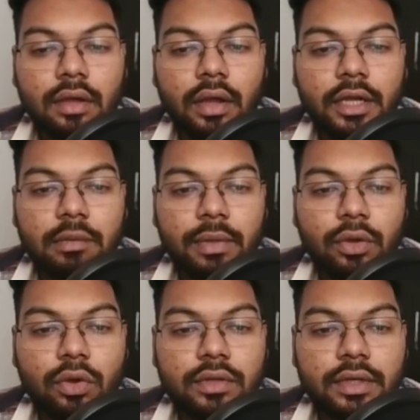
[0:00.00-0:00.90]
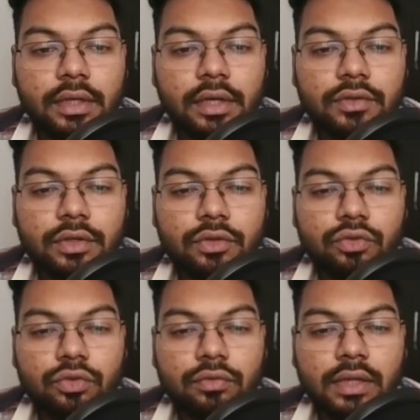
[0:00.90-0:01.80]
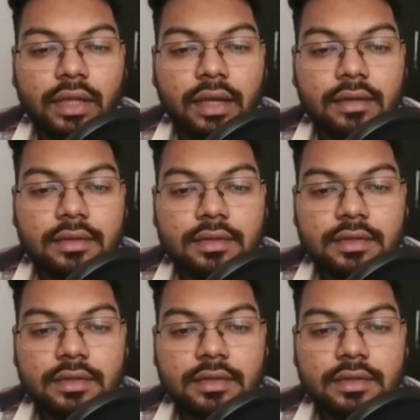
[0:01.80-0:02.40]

It may cause integration issues with legacy